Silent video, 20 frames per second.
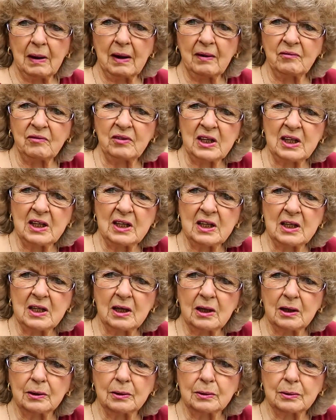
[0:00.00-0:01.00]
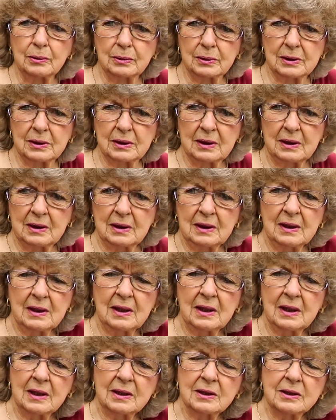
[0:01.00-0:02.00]
my videos,
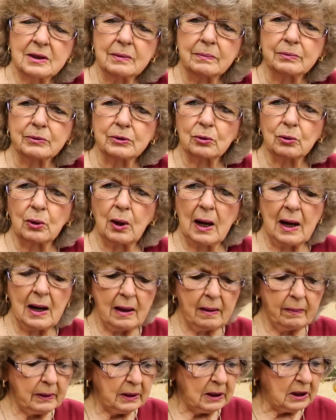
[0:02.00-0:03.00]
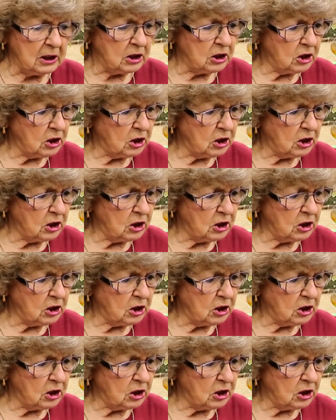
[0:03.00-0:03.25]
subscribing and